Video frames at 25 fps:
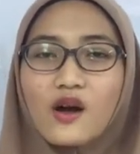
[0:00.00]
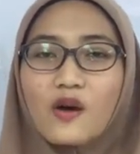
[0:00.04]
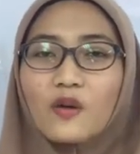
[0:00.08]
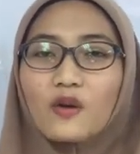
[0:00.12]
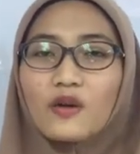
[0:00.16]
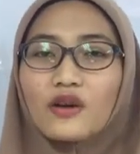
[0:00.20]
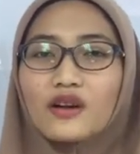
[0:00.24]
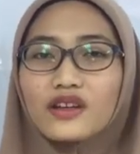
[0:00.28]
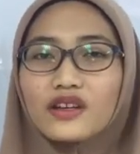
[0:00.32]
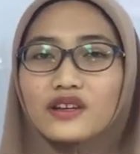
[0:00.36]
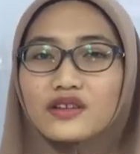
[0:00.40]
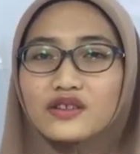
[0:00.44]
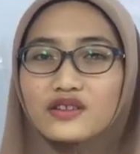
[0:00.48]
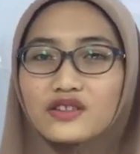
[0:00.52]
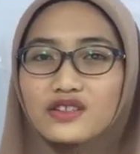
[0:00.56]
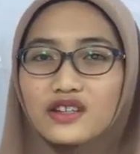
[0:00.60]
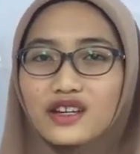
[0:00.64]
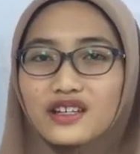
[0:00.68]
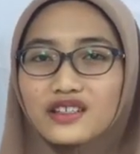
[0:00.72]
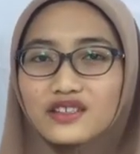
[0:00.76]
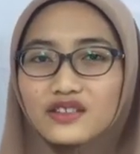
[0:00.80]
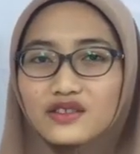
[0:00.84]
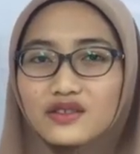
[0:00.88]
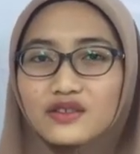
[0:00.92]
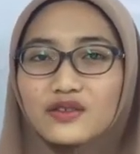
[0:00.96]
while you
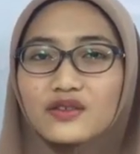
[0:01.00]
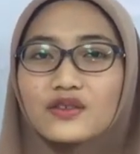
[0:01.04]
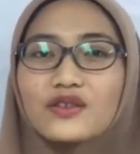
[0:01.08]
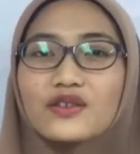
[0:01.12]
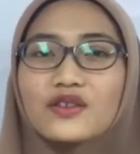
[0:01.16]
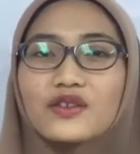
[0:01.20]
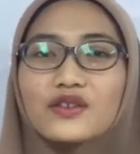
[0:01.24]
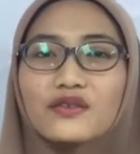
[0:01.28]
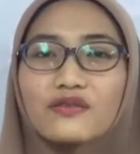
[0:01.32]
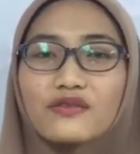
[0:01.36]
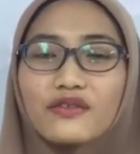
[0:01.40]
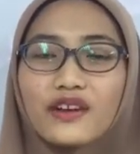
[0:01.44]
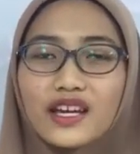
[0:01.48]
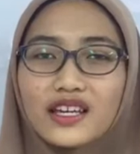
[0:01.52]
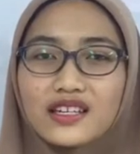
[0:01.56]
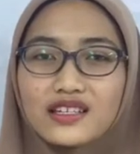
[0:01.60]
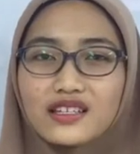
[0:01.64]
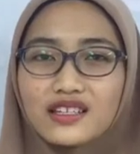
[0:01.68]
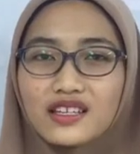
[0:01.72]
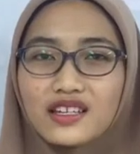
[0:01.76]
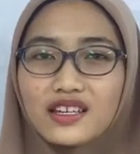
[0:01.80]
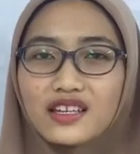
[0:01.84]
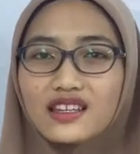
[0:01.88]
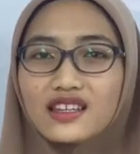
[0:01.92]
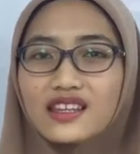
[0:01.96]
try to raise
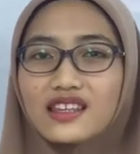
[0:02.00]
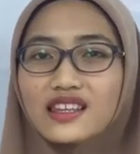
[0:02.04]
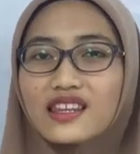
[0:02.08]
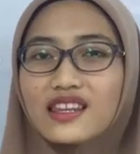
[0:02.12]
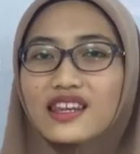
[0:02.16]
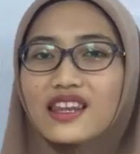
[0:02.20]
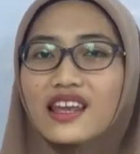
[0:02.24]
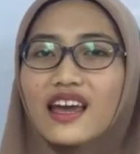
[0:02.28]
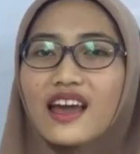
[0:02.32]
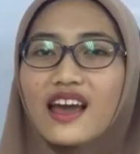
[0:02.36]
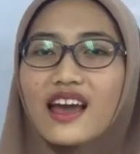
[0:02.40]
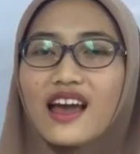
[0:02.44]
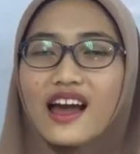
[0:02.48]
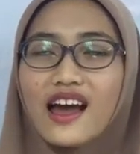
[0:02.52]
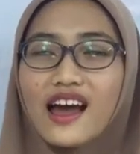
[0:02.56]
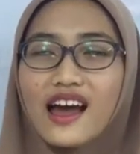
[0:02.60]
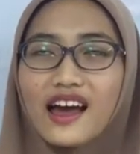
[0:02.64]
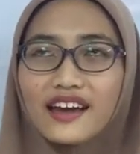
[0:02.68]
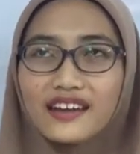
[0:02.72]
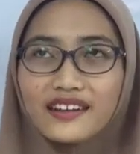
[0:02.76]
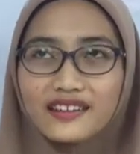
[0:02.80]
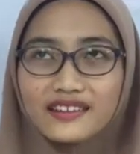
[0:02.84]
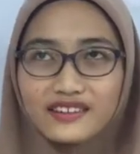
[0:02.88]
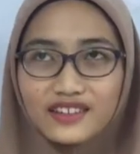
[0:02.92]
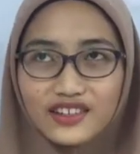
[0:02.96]
it
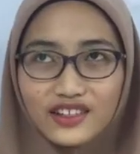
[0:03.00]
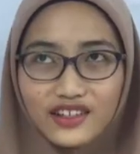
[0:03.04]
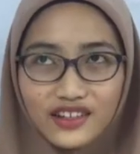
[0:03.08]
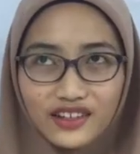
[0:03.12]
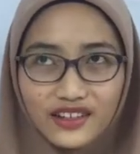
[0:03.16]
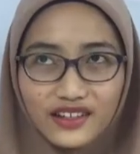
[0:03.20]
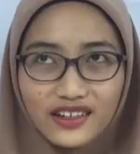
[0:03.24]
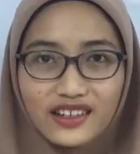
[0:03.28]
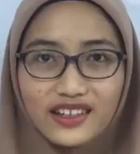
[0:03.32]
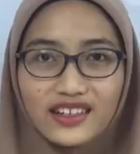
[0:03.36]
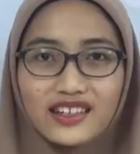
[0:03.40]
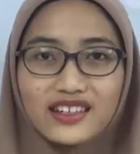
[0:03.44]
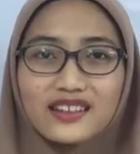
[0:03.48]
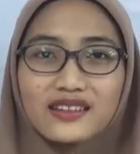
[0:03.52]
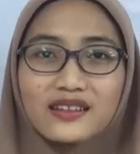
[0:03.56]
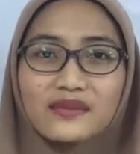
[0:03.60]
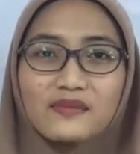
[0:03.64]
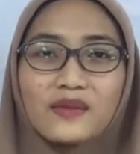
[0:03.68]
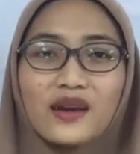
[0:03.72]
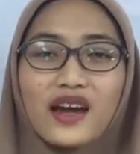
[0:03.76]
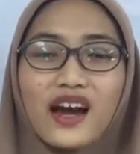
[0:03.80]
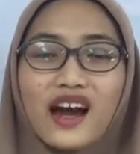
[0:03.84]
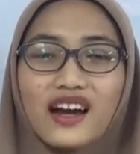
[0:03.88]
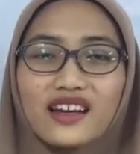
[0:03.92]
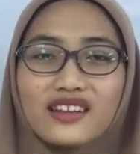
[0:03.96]
and curl it
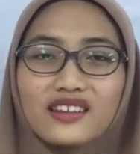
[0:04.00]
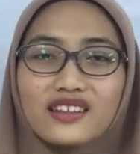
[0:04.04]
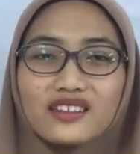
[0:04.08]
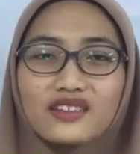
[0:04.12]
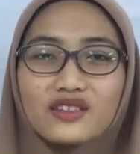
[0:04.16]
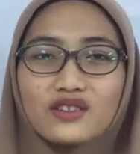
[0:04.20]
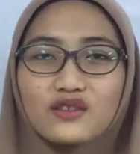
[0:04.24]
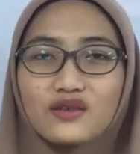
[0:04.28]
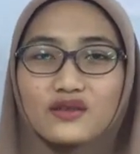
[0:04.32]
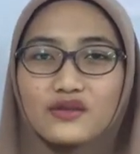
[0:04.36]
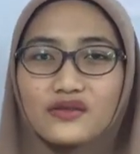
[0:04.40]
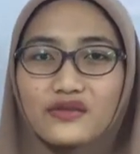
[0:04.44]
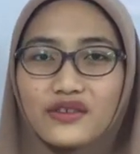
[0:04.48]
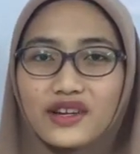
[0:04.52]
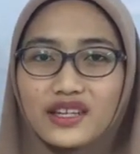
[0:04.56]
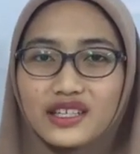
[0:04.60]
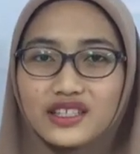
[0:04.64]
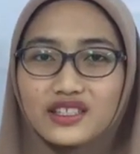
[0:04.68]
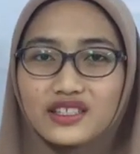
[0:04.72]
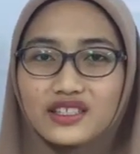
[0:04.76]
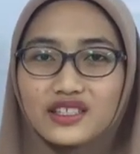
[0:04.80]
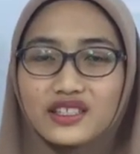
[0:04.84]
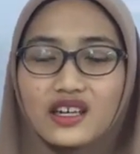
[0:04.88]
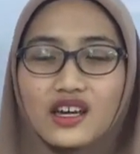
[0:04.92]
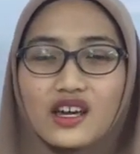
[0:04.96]
behind the tooth
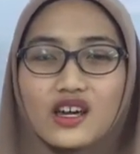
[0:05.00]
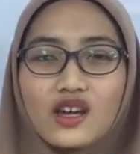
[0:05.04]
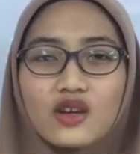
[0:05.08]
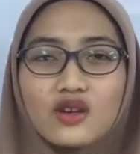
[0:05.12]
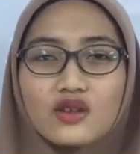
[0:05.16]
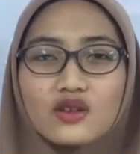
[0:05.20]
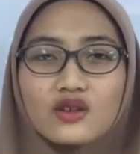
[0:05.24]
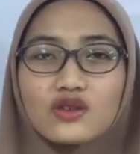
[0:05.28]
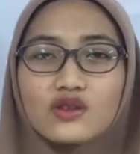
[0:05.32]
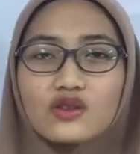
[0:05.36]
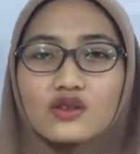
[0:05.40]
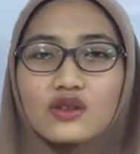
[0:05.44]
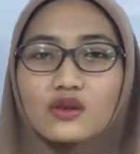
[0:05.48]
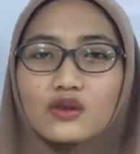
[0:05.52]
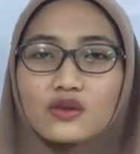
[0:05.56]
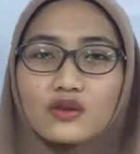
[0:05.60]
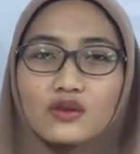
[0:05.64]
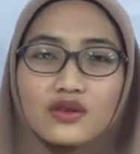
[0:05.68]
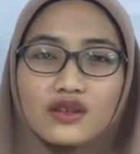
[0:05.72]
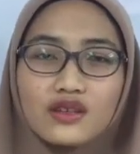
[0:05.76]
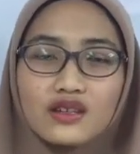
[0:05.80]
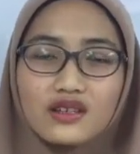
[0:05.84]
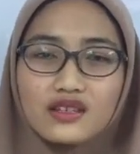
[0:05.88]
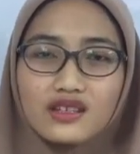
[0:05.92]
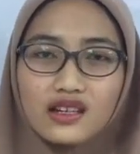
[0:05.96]
ridge.
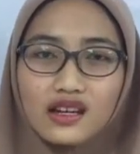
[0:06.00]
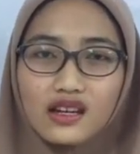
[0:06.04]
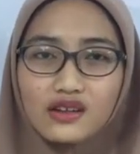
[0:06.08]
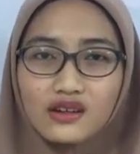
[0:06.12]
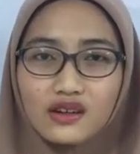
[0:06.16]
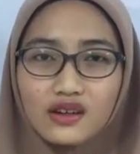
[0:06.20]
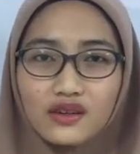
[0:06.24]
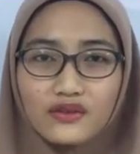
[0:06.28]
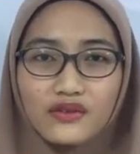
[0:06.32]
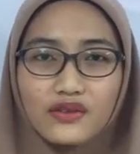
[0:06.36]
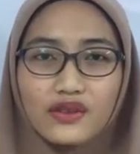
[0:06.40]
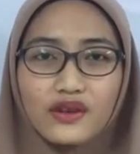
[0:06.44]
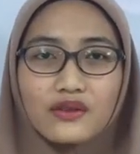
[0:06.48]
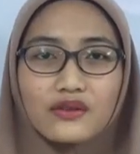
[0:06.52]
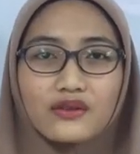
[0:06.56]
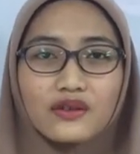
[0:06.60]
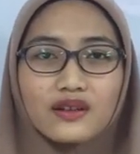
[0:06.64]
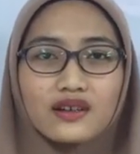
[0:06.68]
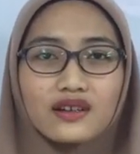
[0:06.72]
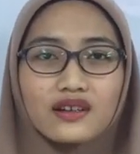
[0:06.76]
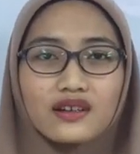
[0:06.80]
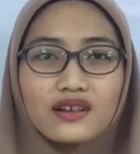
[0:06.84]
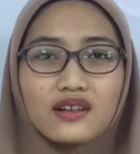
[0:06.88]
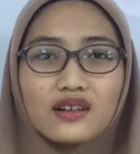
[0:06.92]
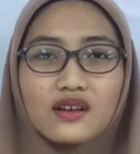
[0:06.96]
So the sound of the
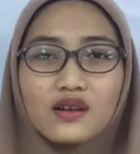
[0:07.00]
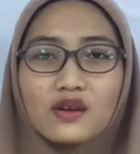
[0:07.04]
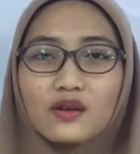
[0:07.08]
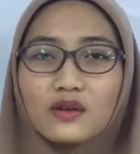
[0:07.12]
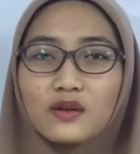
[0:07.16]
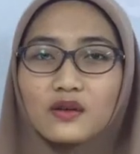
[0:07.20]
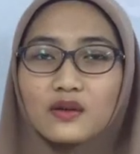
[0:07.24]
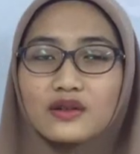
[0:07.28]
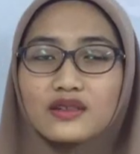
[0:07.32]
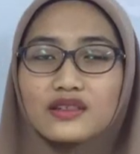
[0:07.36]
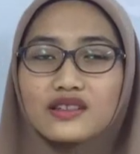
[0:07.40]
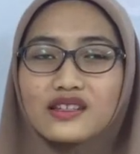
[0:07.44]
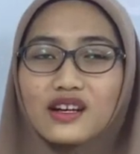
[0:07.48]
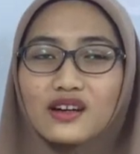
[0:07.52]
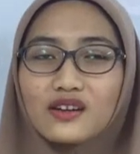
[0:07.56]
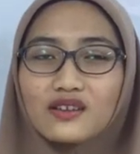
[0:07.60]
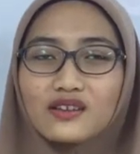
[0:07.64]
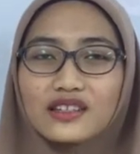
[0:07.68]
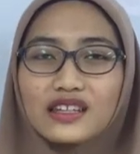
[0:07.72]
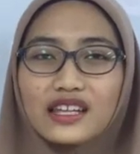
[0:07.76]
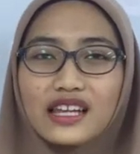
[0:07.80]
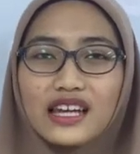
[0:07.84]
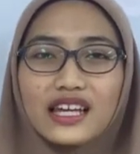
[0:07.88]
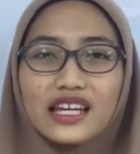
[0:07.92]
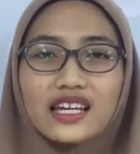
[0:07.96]
R will
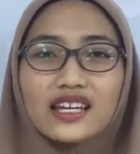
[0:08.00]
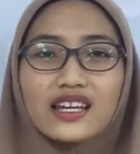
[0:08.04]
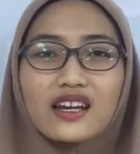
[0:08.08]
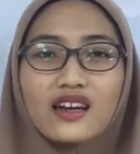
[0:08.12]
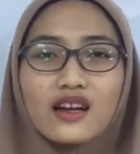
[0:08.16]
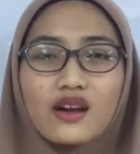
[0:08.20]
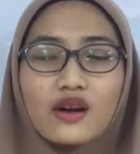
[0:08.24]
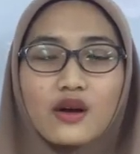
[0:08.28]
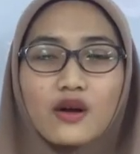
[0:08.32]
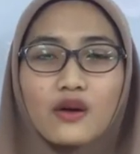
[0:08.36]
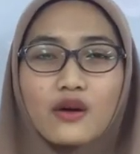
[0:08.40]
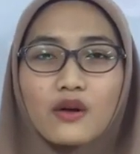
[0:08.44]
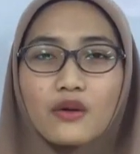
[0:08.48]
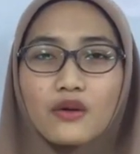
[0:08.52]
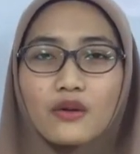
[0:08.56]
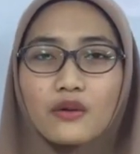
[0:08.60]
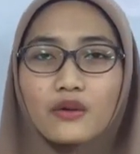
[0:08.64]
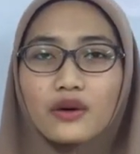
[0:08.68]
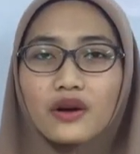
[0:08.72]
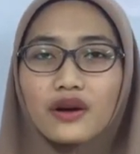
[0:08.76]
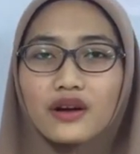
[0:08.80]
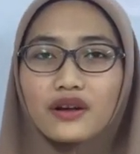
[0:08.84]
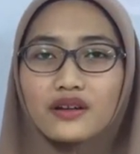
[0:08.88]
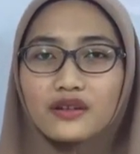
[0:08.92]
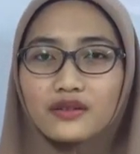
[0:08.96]
sound like
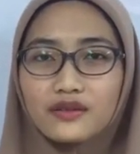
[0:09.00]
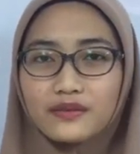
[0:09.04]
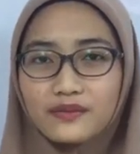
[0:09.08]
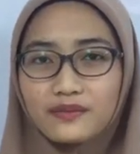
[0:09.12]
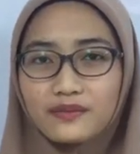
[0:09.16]
R.